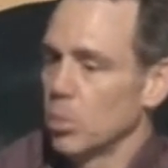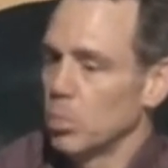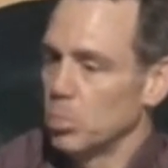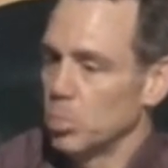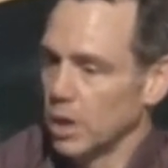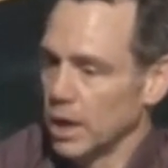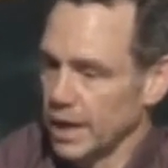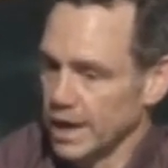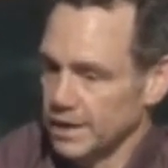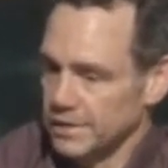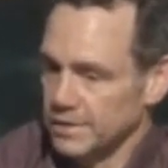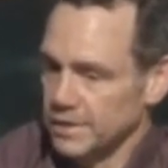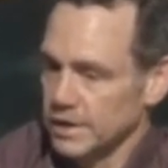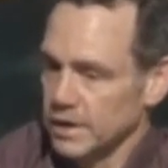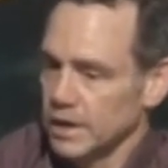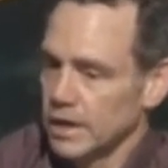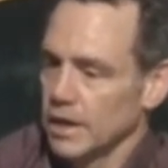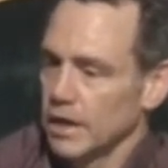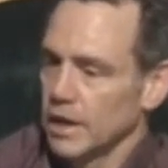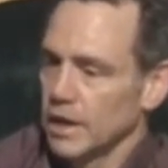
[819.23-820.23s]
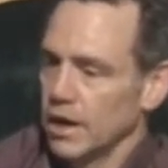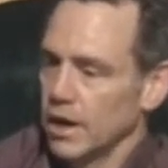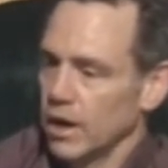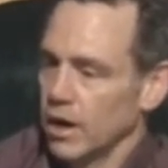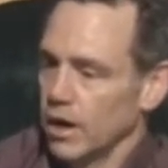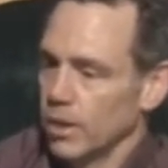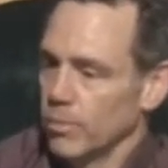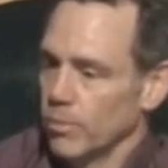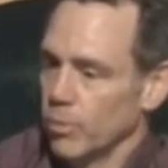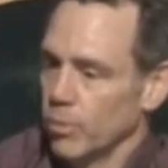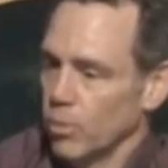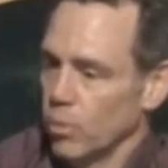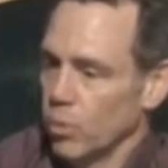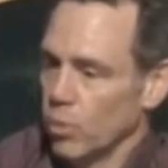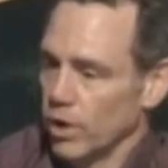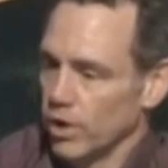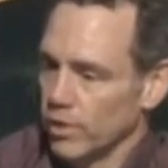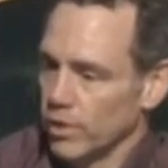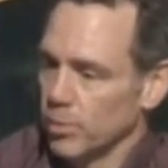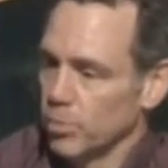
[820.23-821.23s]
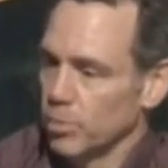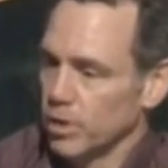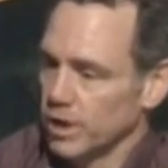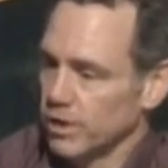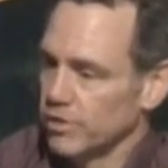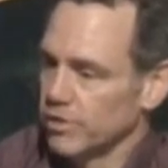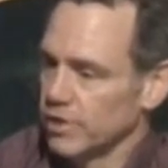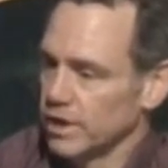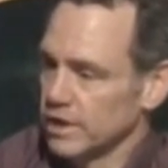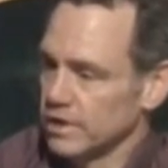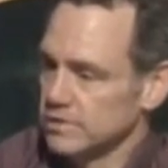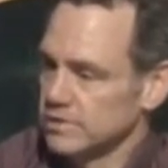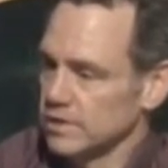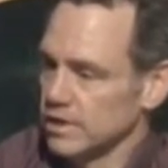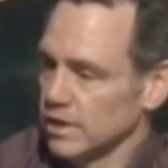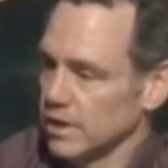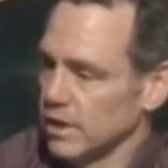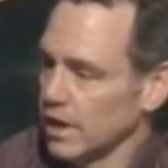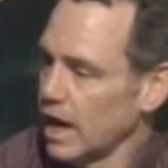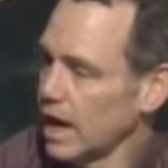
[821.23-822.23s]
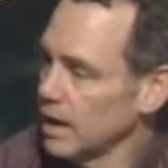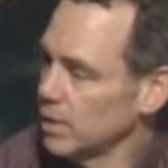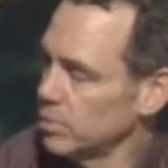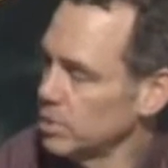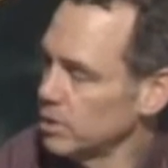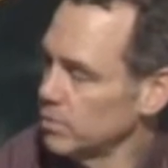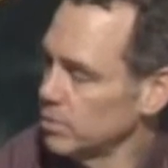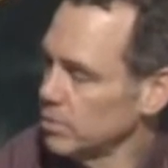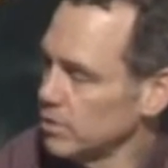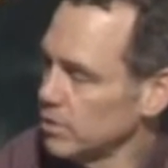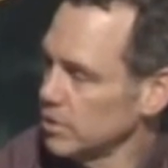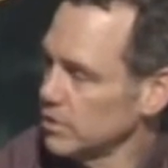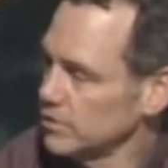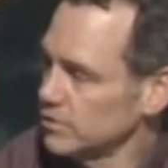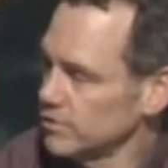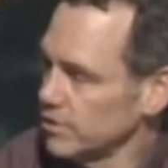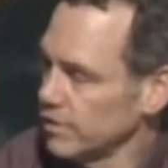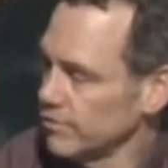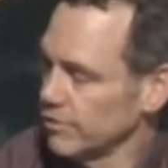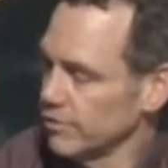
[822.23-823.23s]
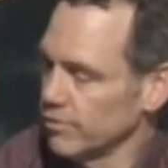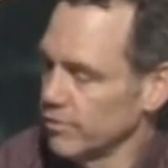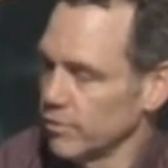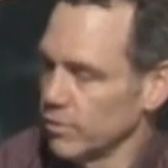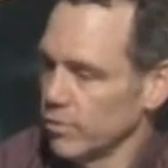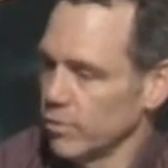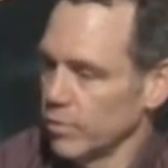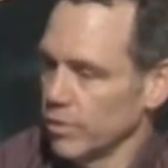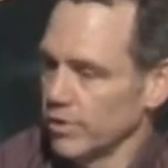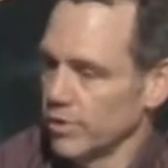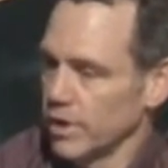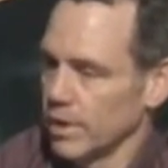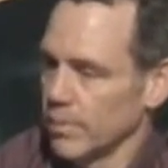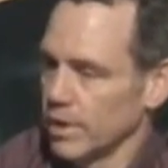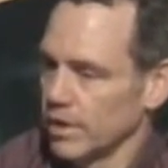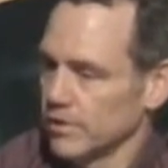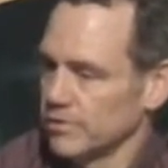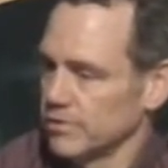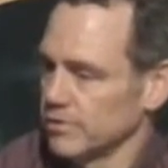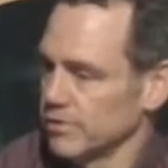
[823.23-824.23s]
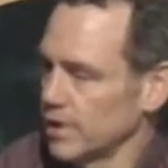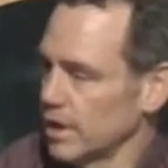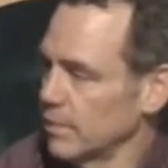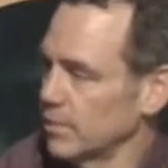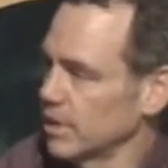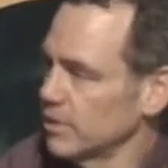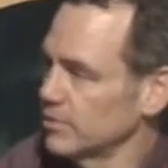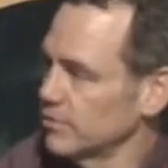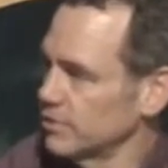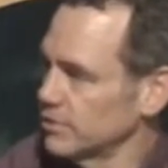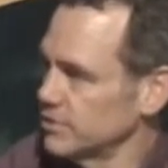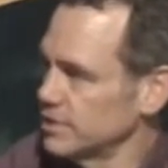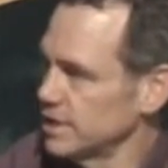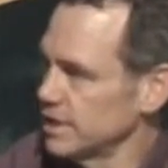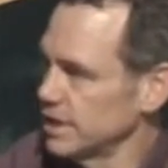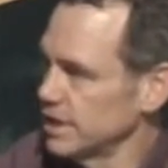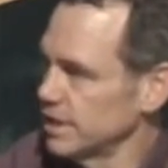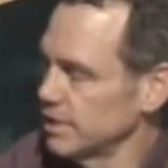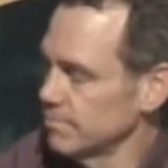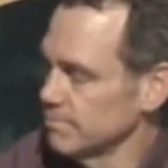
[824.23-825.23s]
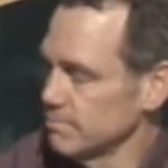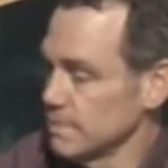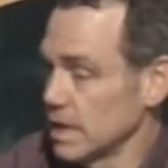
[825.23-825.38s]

But um, one of the big things that a lot of people suffer with MS is MS fatigue.